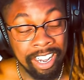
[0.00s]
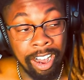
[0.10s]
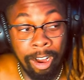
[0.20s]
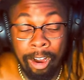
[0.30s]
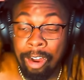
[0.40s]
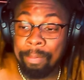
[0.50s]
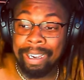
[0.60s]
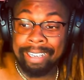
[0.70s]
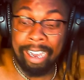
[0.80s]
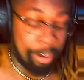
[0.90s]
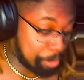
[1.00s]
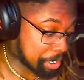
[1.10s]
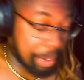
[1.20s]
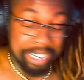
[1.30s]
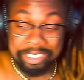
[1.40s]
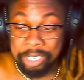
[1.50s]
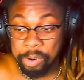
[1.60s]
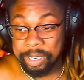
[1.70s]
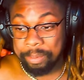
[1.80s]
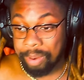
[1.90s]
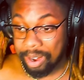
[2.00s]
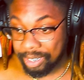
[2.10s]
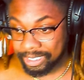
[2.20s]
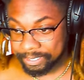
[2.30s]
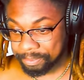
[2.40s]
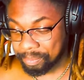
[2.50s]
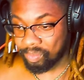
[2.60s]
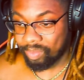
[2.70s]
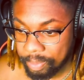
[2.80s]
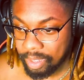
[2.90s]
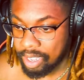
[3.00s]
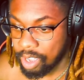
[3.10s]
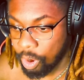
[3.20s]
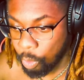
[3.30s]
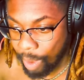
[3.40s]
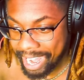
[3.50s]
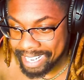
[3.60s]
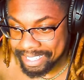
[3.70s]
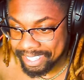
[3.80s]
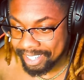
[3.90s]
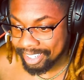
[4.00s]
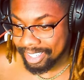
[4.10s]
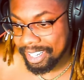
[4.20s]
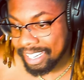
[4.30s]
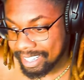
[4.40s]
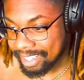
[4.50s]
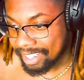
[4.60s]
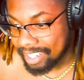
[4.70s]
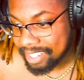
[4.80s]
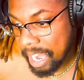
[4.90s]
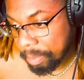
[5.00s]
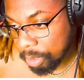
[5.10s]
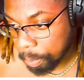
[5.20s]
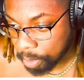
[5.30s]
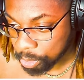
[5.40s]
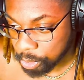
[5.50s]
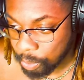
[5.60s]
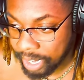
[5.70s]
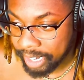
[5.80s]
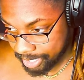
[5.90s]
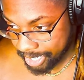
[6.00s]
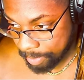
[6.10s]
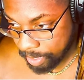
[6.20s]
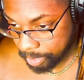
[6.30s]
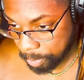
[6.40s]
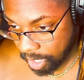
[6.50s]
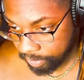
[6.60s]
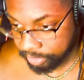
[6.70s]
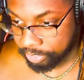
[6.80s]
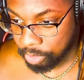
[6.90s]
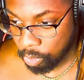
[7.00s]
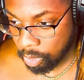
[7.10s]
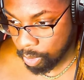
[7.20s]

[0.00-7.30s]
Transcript: Oh my God, what am I doing, bro? Wait. Gabriel pulled away. He picked me off the floor and we